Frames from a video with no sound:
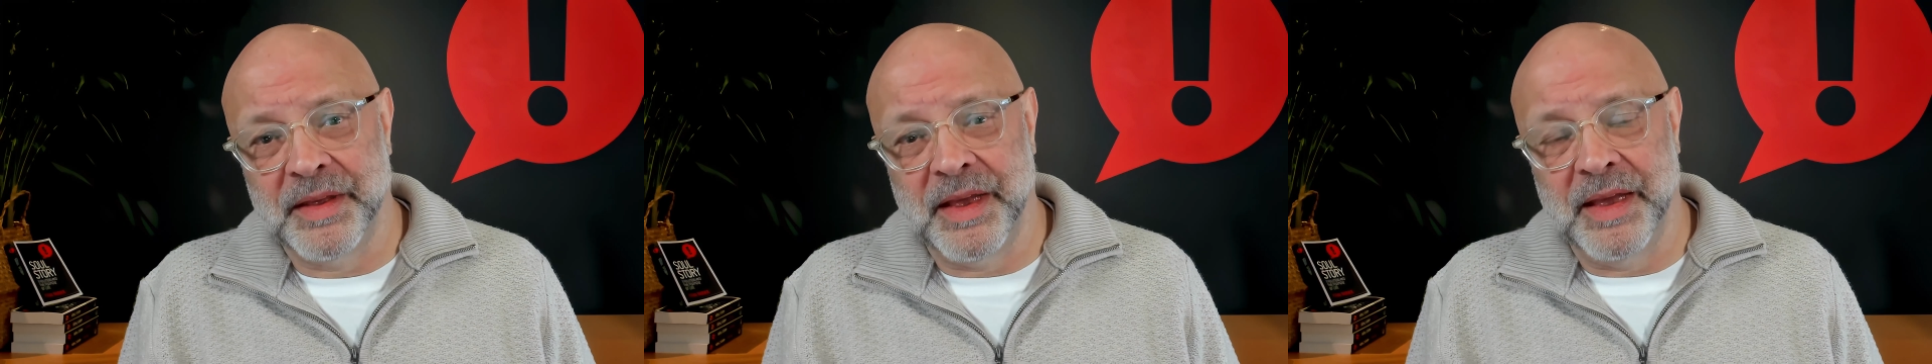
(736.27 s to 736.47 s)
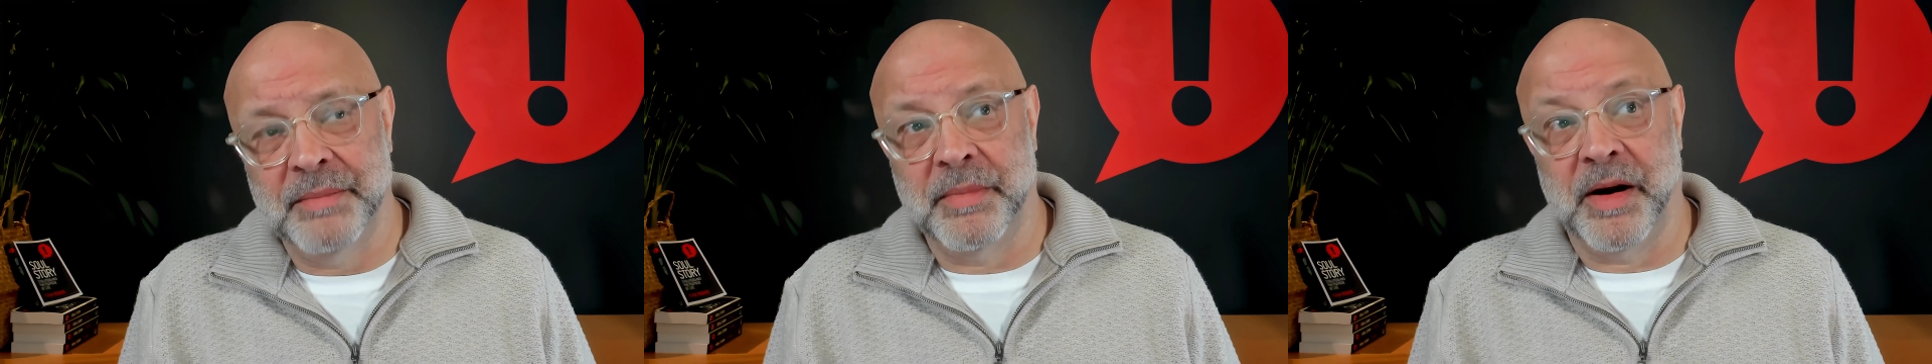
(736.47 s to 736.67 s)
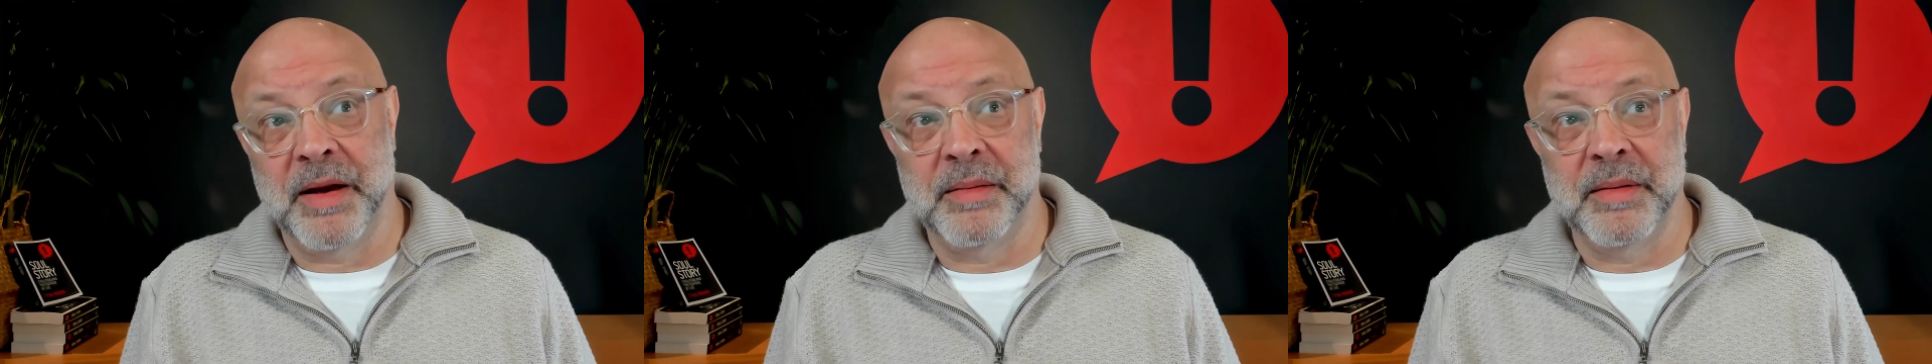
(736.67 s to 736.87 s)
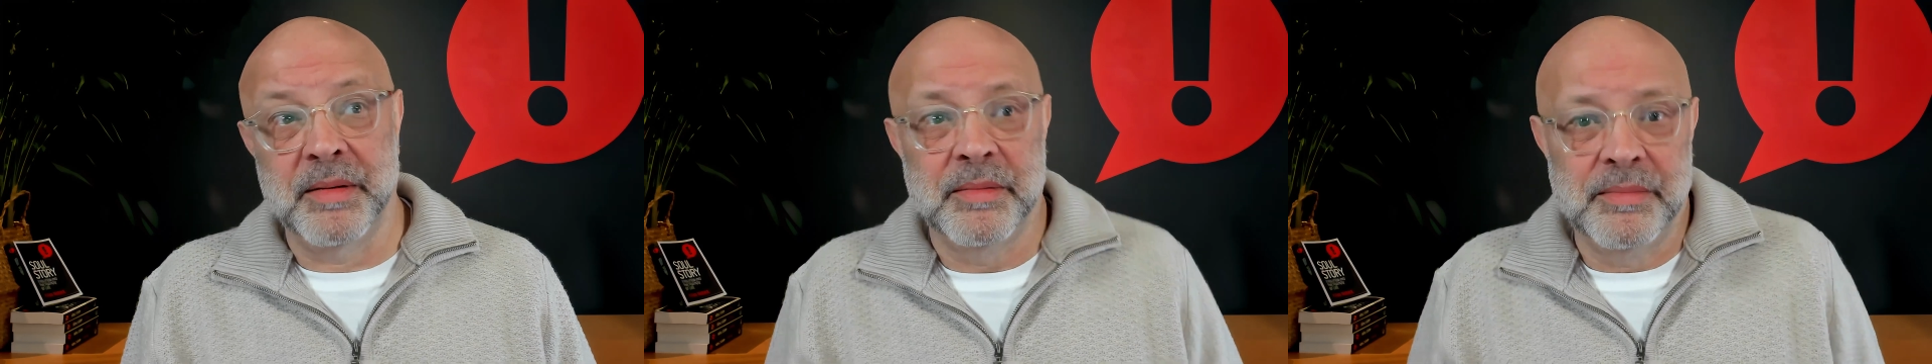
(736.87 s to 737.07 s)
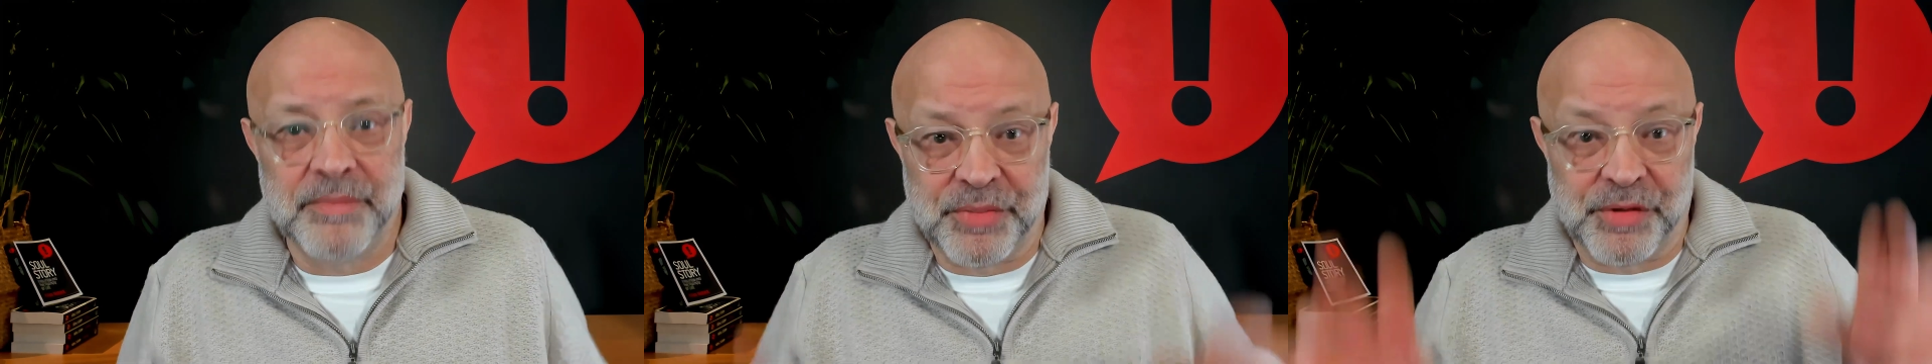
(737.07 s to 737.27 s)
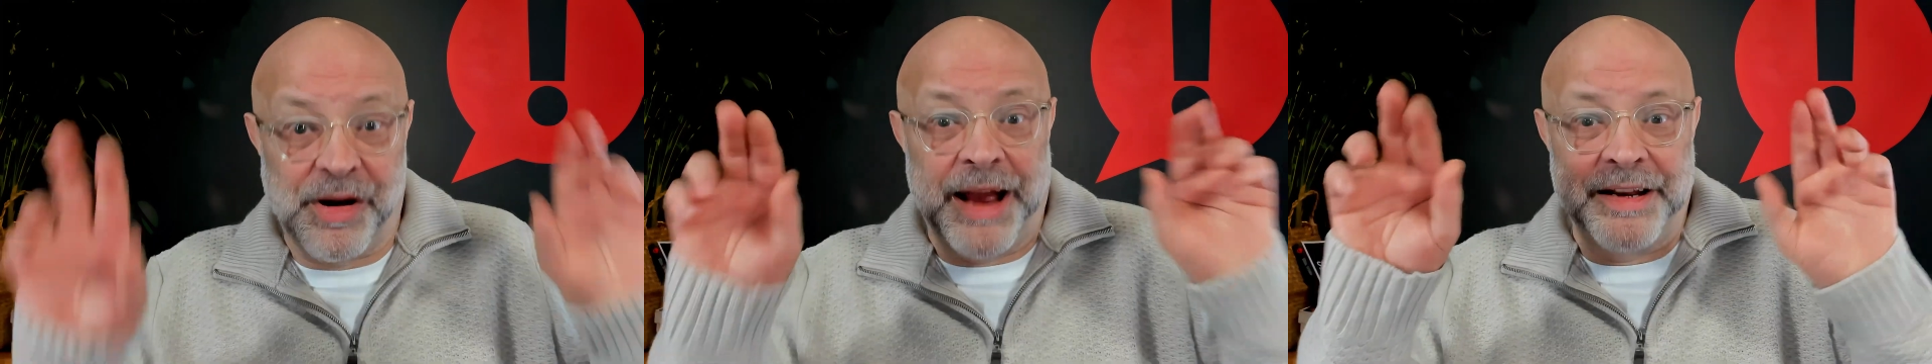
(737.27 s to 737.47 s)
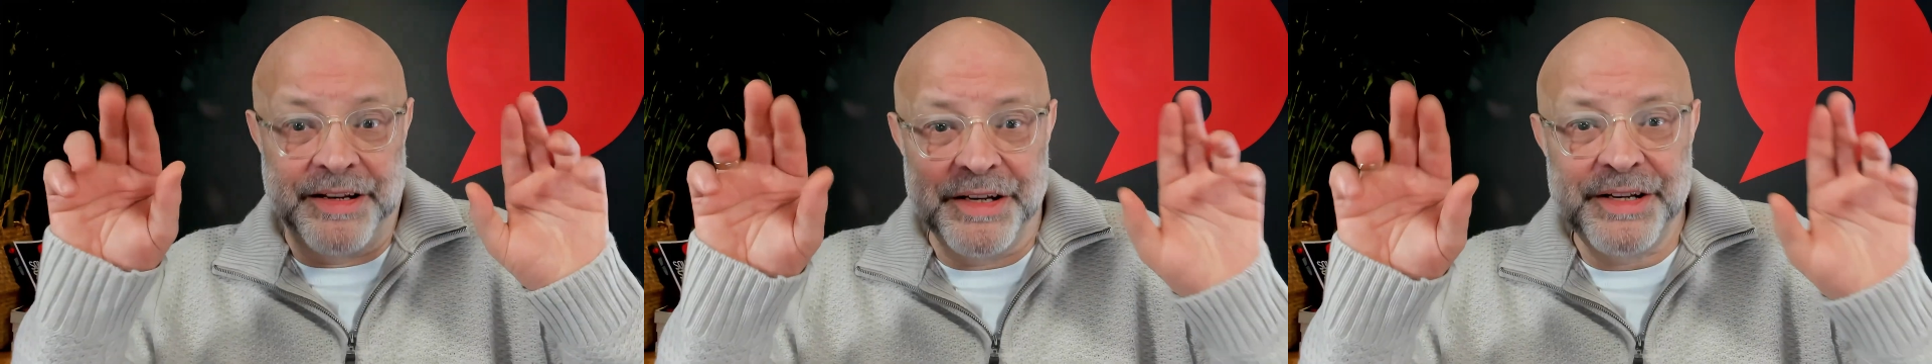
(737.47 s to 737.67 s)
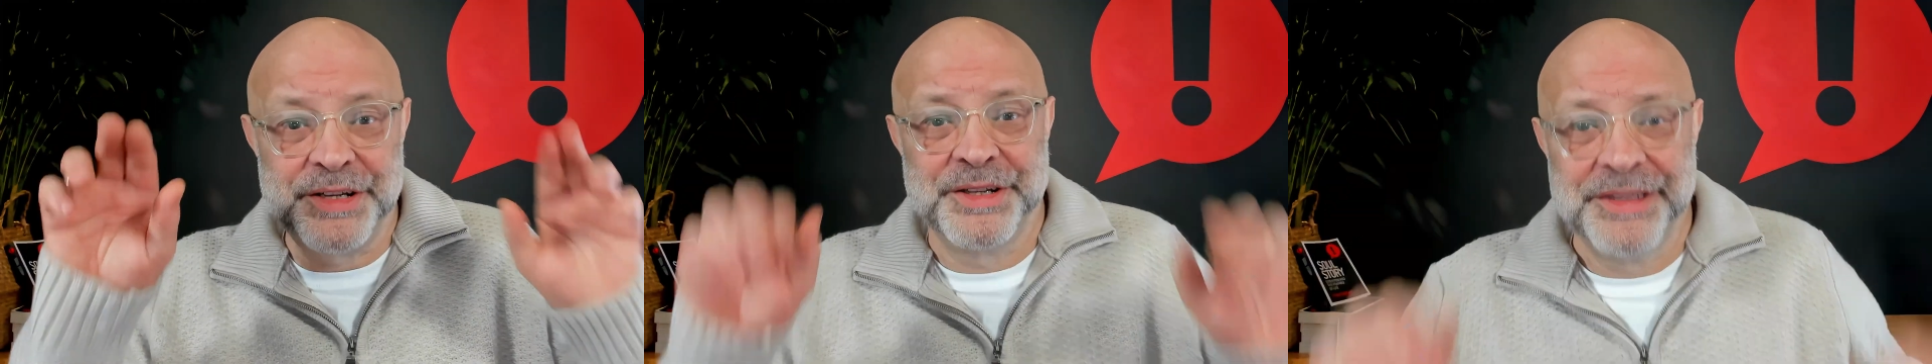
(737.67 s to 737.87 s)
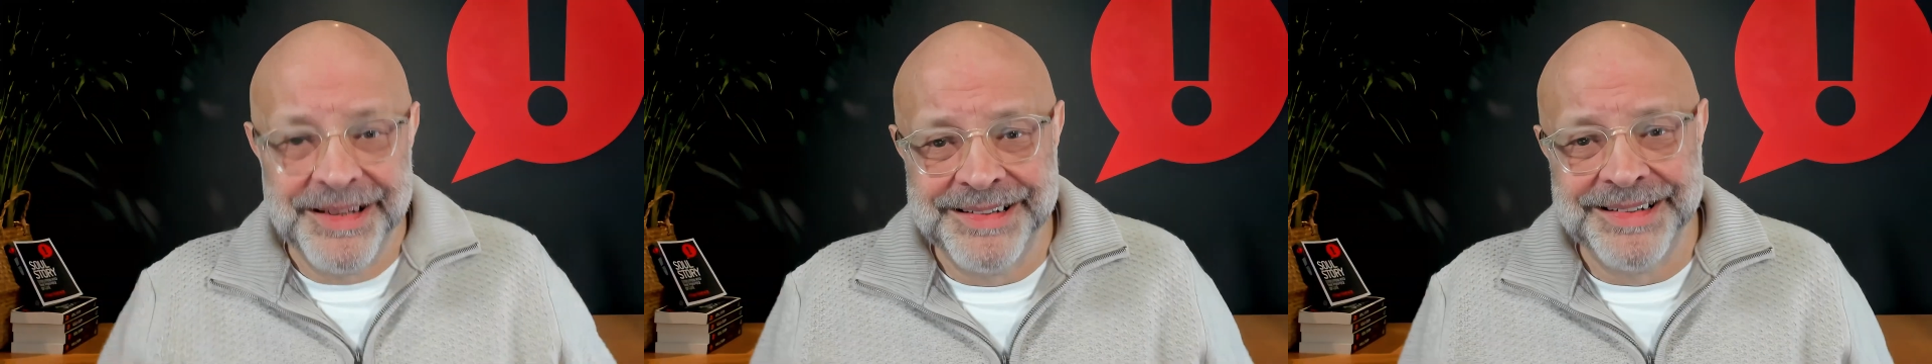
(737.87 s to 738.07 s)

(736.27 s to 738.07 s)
in my practice,